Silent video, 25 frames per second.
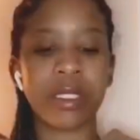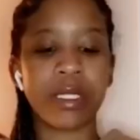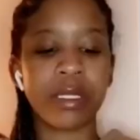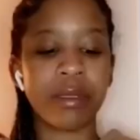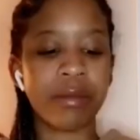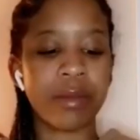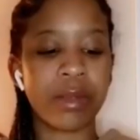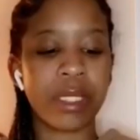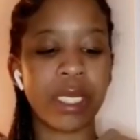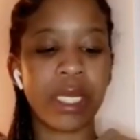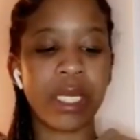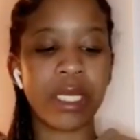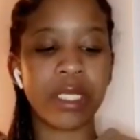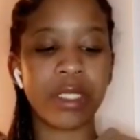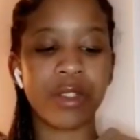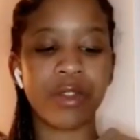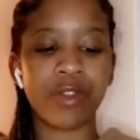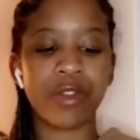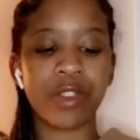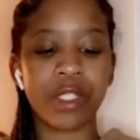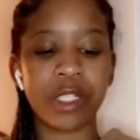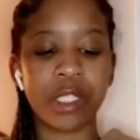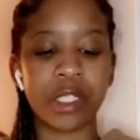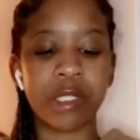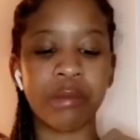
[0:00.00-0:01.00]
things are
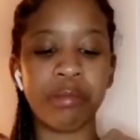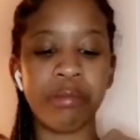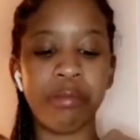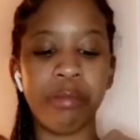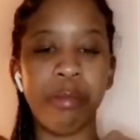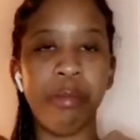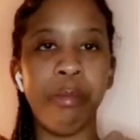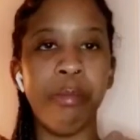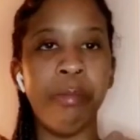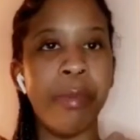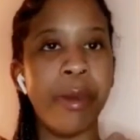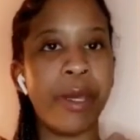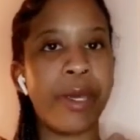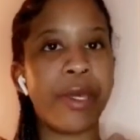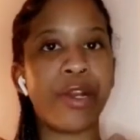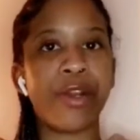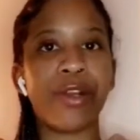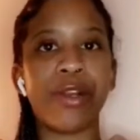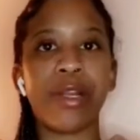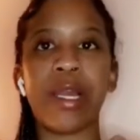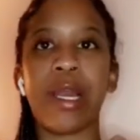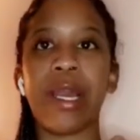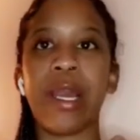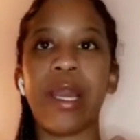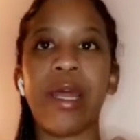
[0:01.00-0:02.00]
just
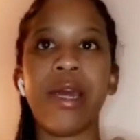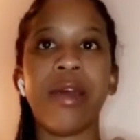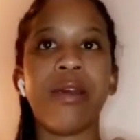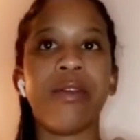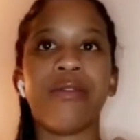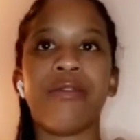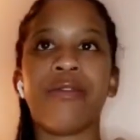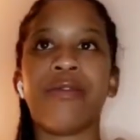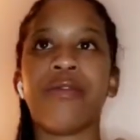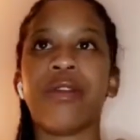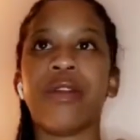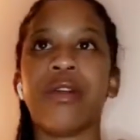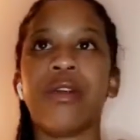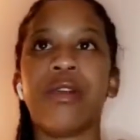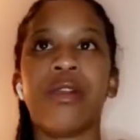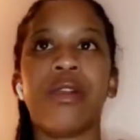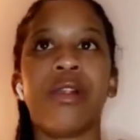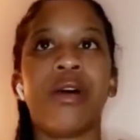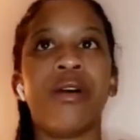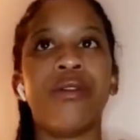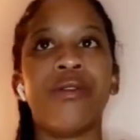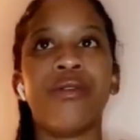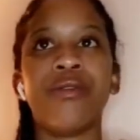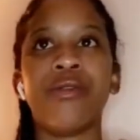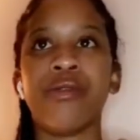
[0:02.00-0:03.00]
better left
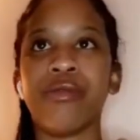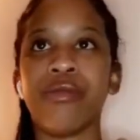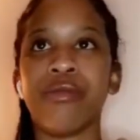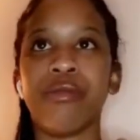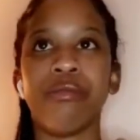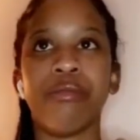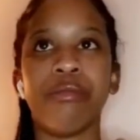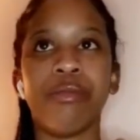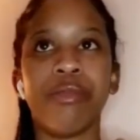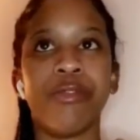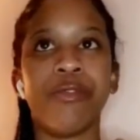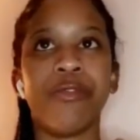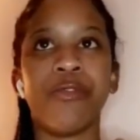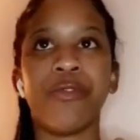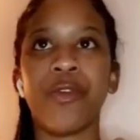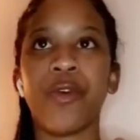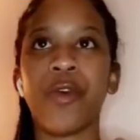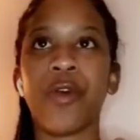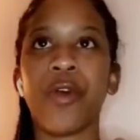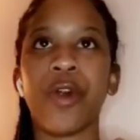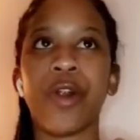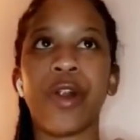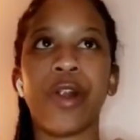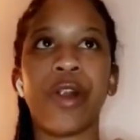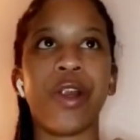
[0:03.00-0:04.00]
alone
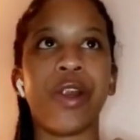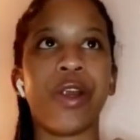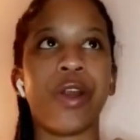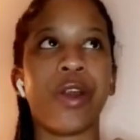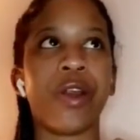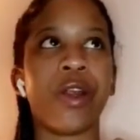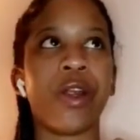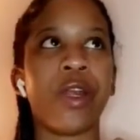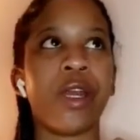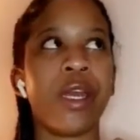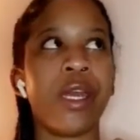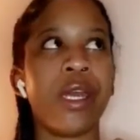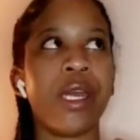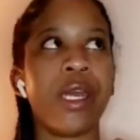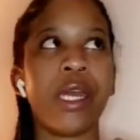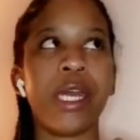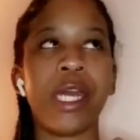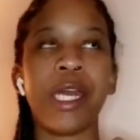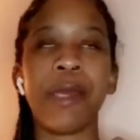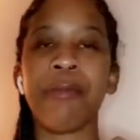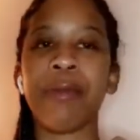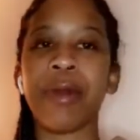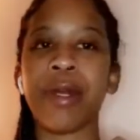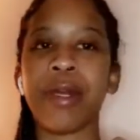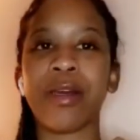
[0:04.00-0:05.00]
before
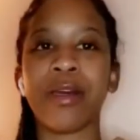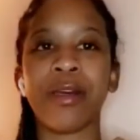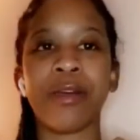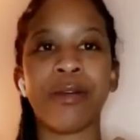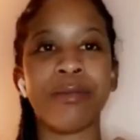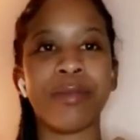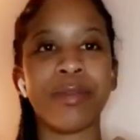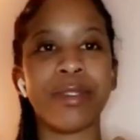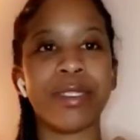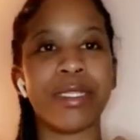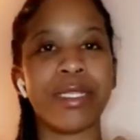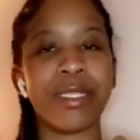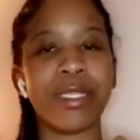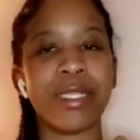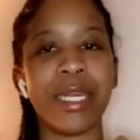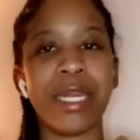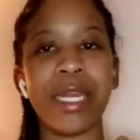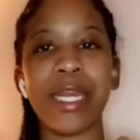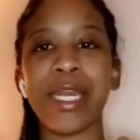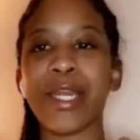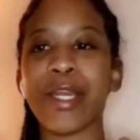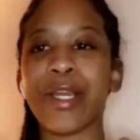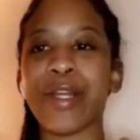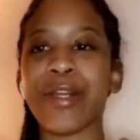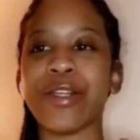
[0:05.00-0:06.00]
it becomes
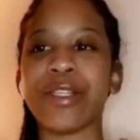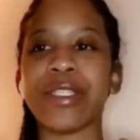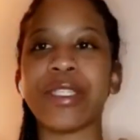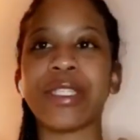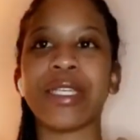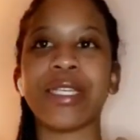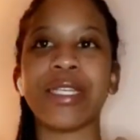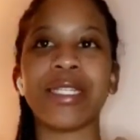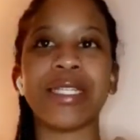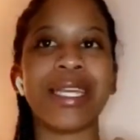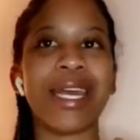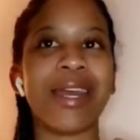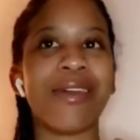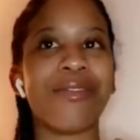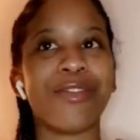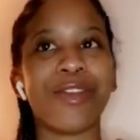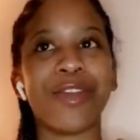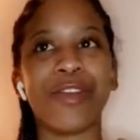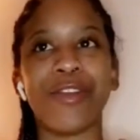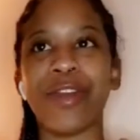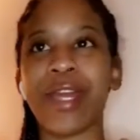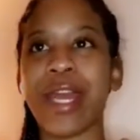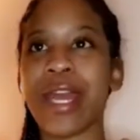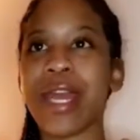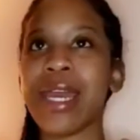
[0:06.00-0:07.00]
years because after
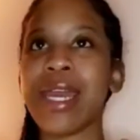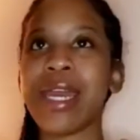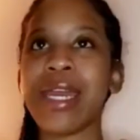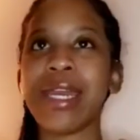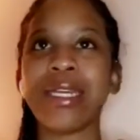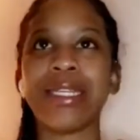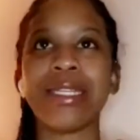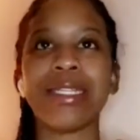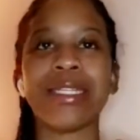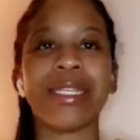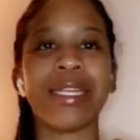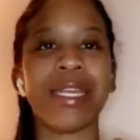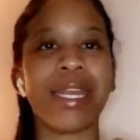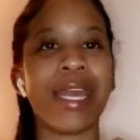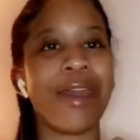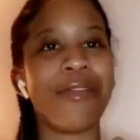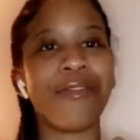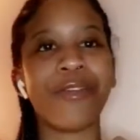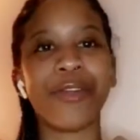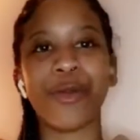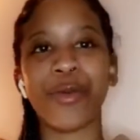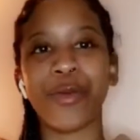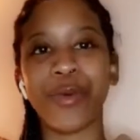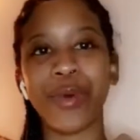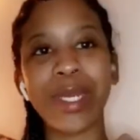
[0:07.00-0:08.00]
days and
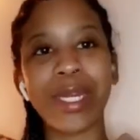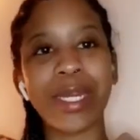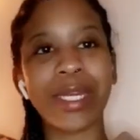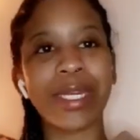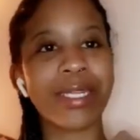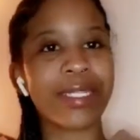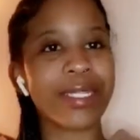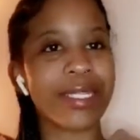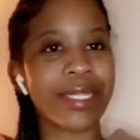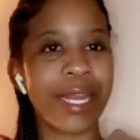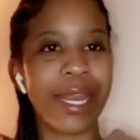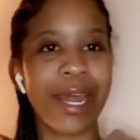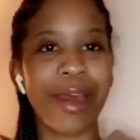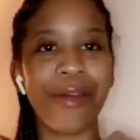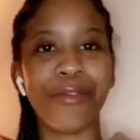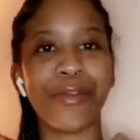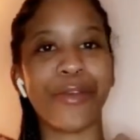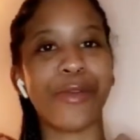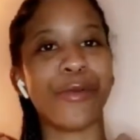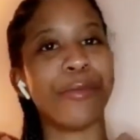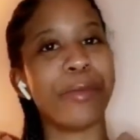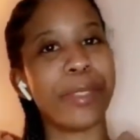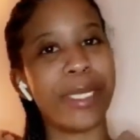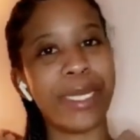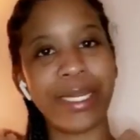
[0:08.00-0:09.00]
after weeks and after
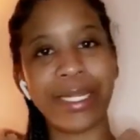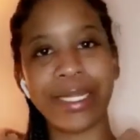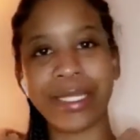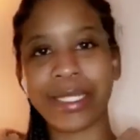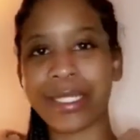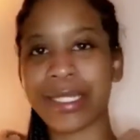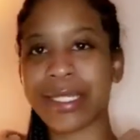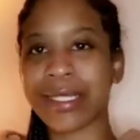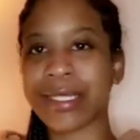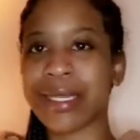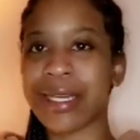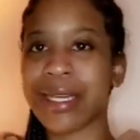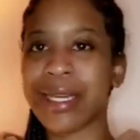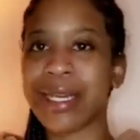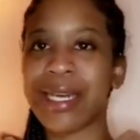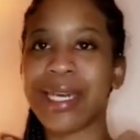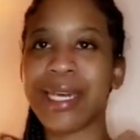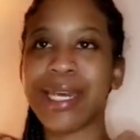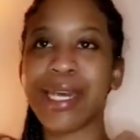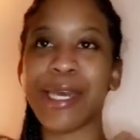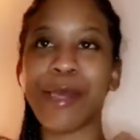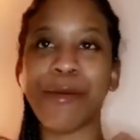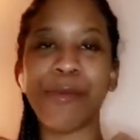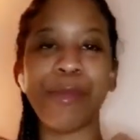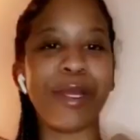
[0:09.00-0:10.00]
months
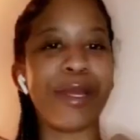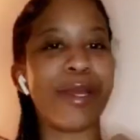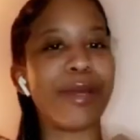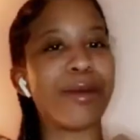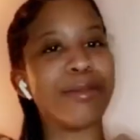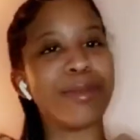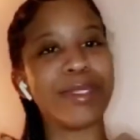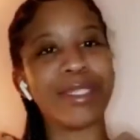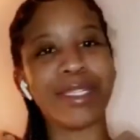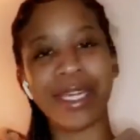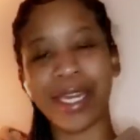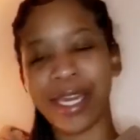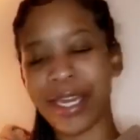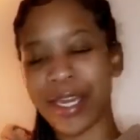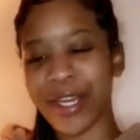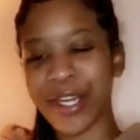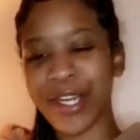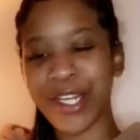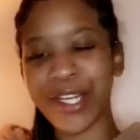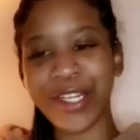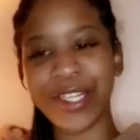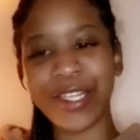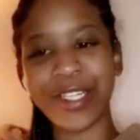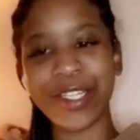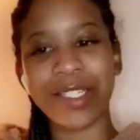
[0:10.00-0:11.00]
it becomes
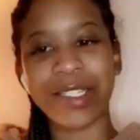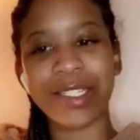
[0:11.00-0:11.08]
years